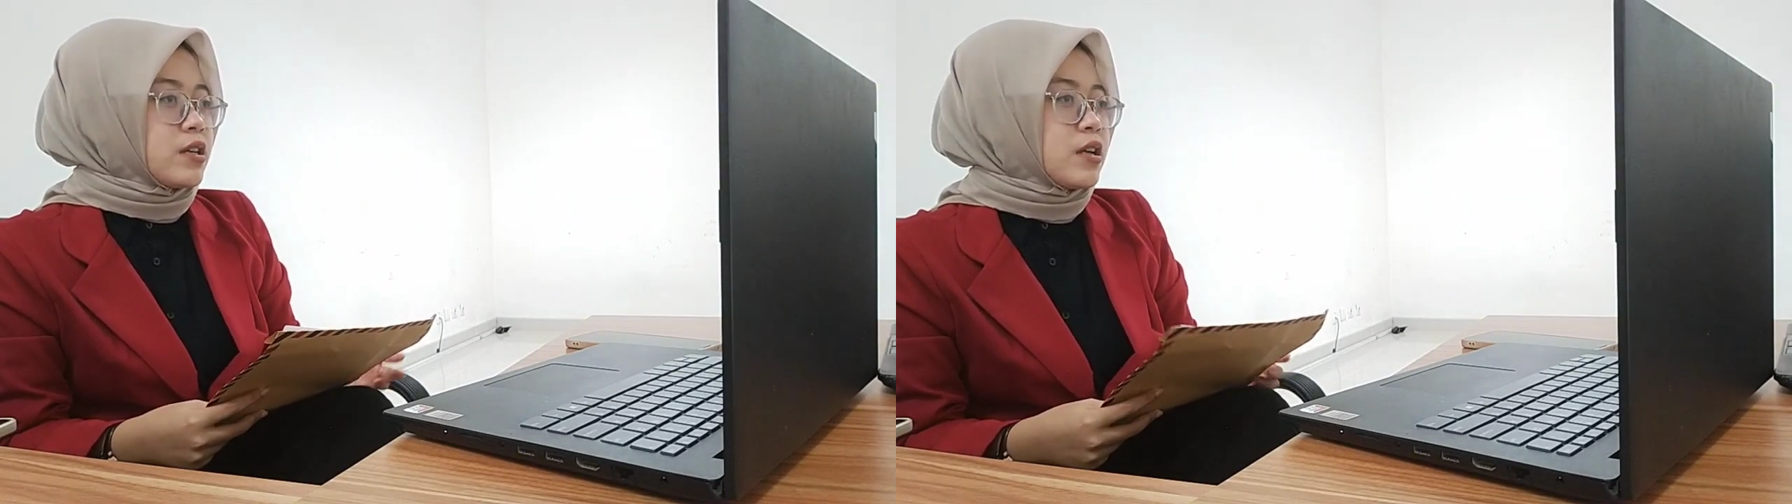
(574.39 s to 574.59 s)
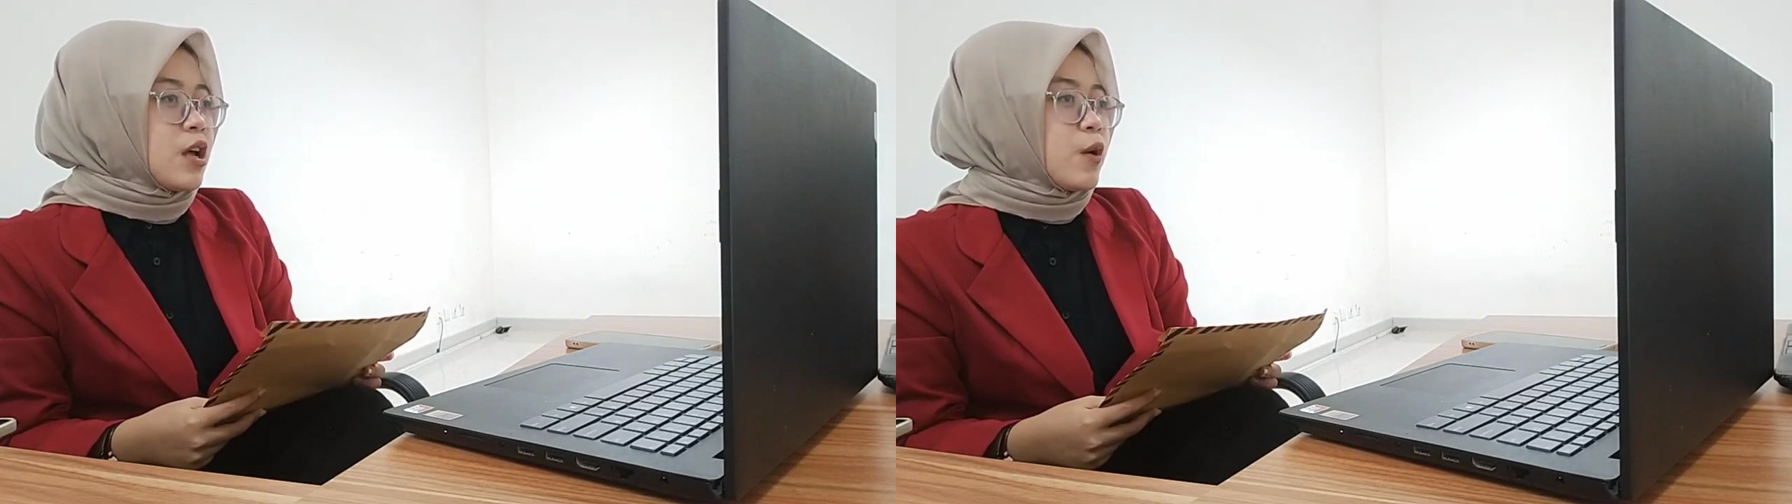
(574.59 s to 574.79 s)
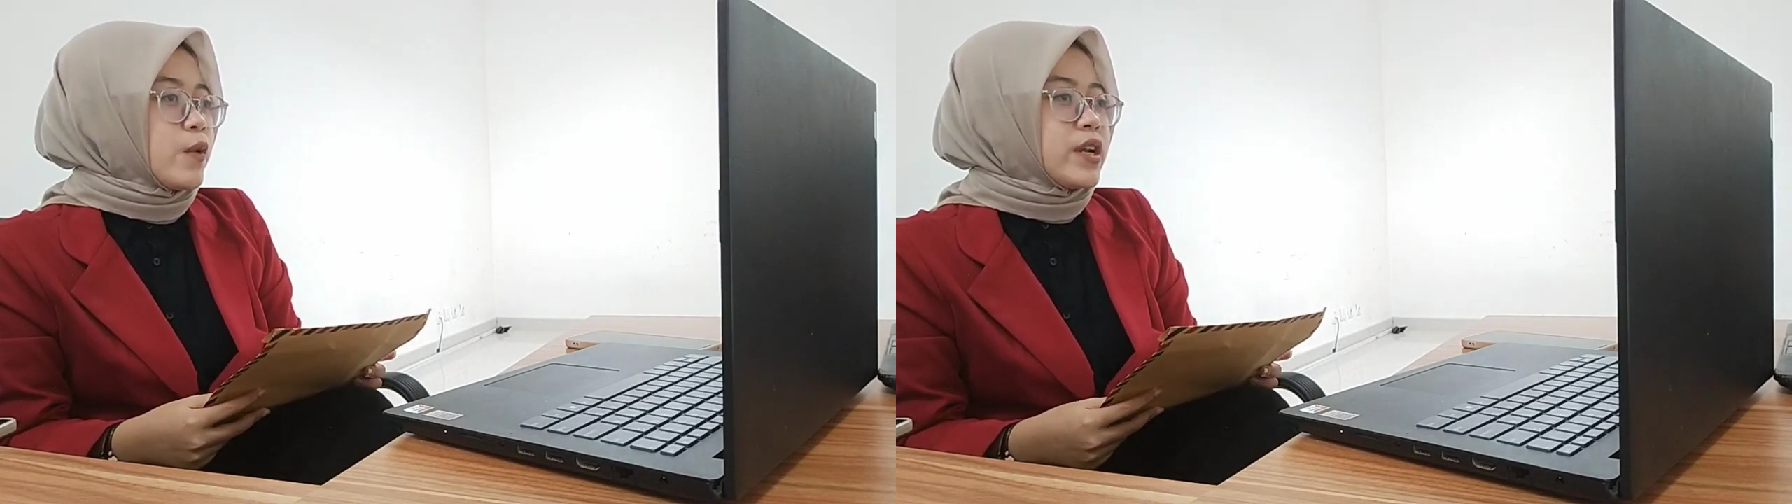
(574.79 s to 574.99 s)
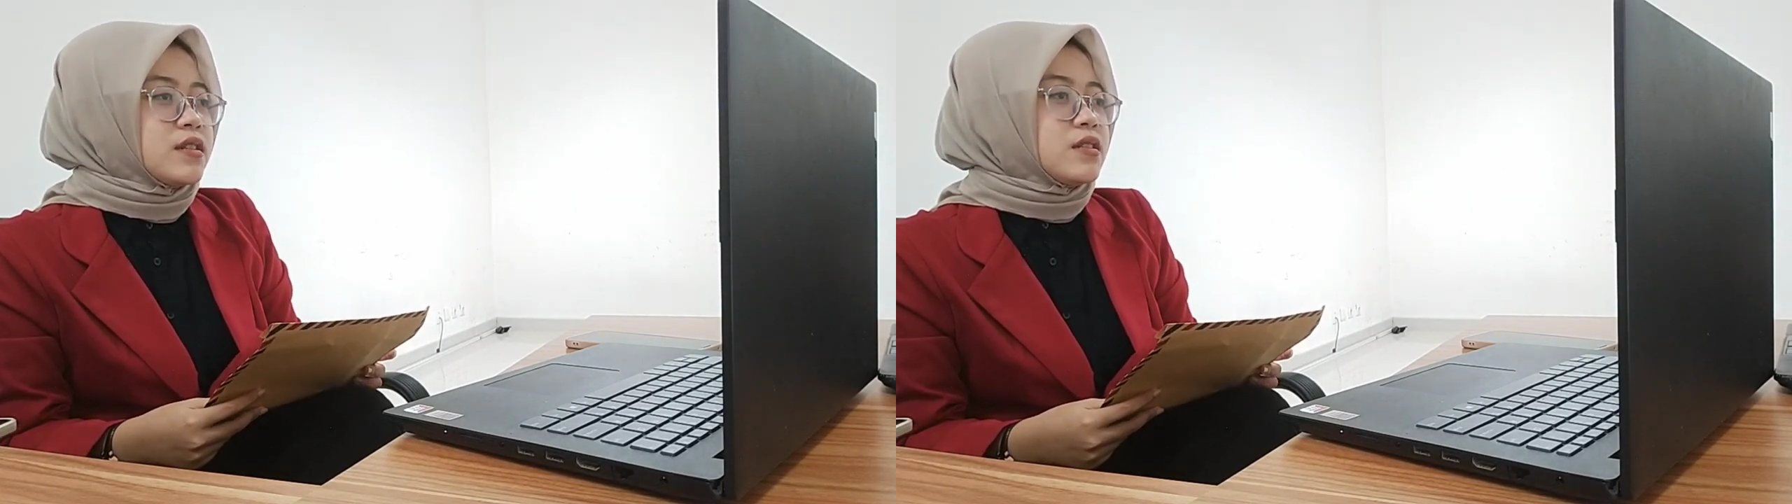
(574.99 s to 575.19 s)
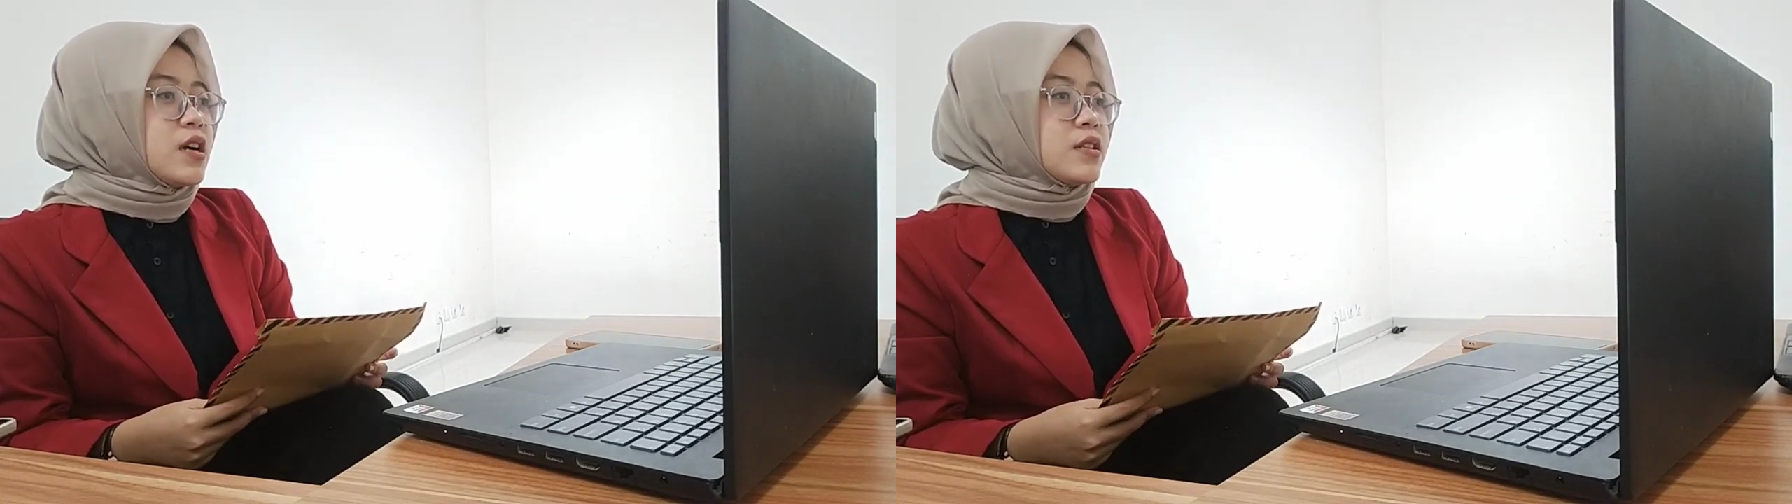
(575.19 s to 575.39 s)
when it
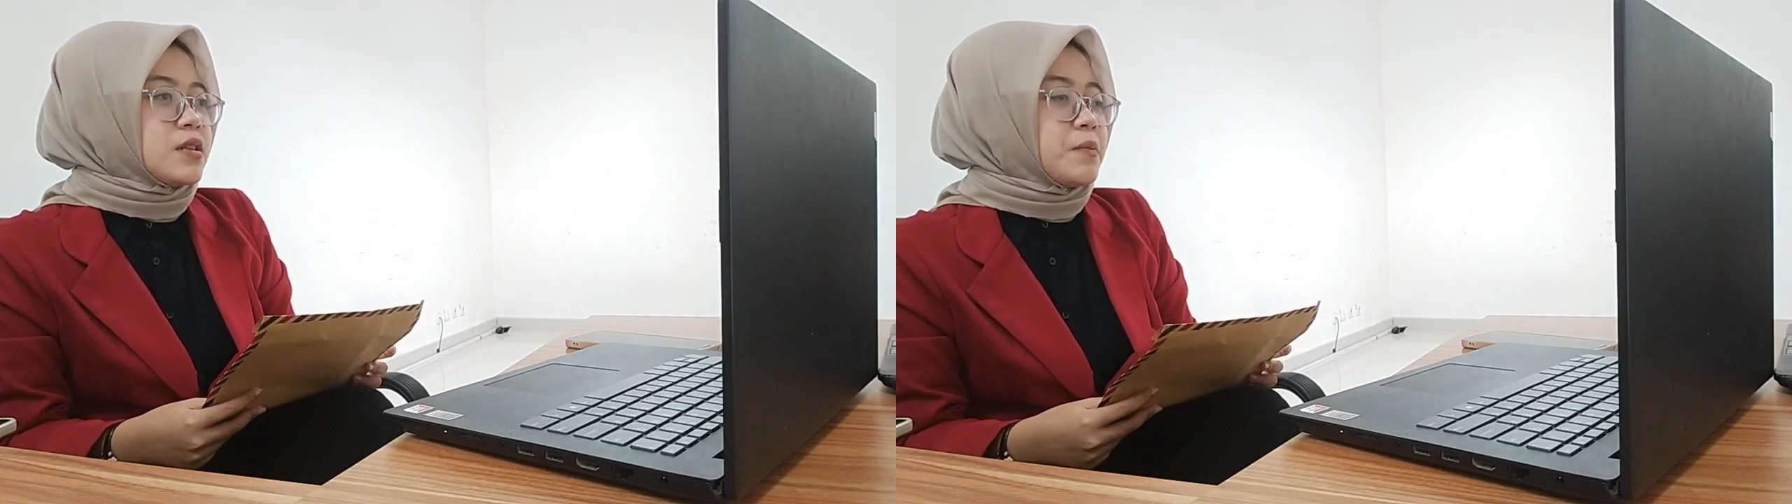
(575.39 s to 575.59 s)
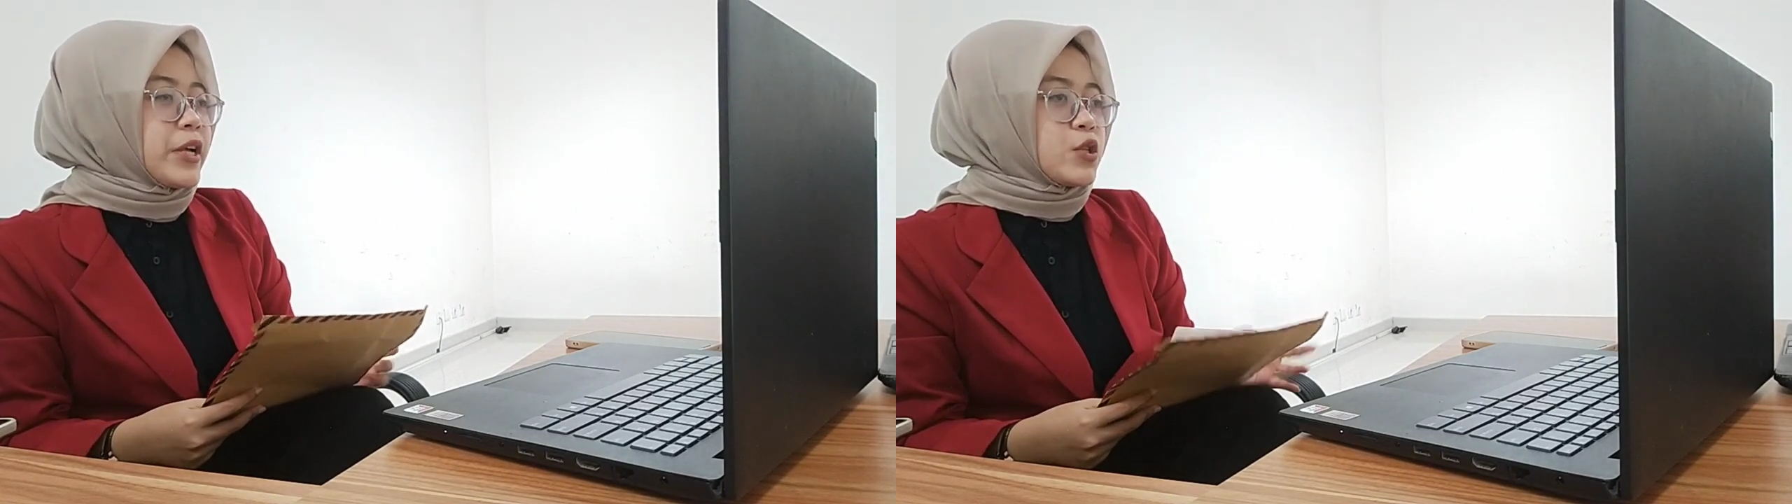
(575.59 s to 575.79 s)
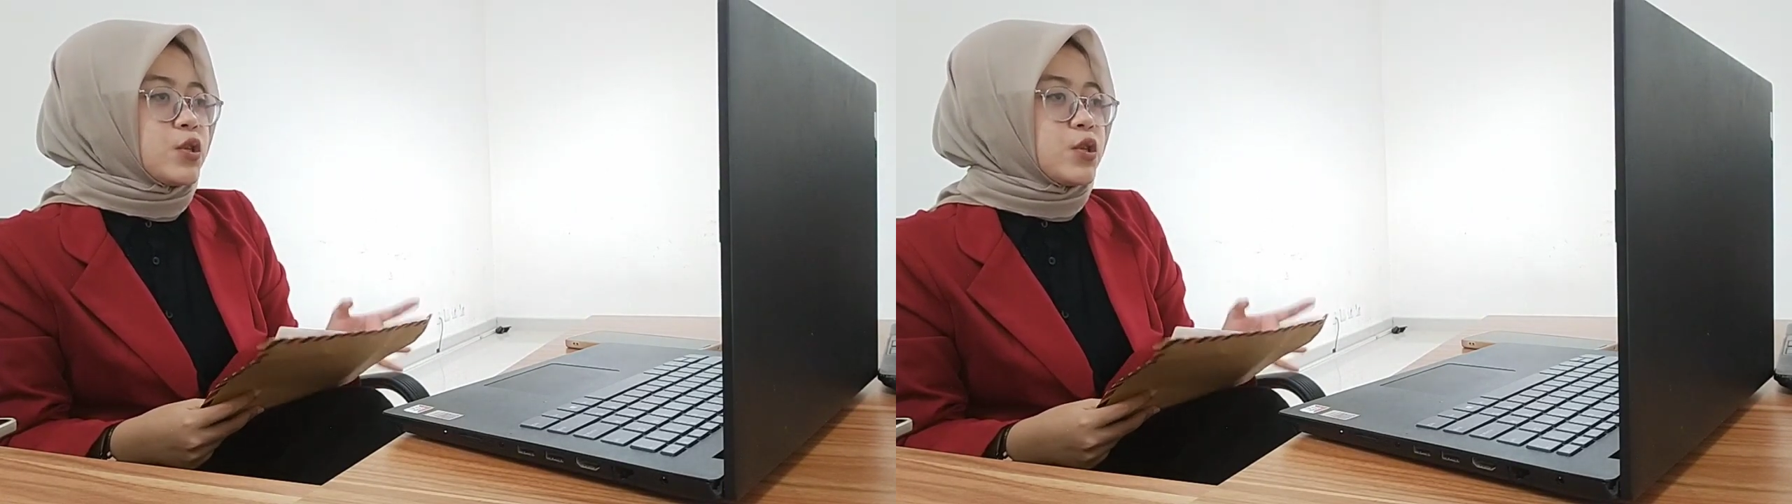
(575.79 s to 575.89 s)
doesn't match your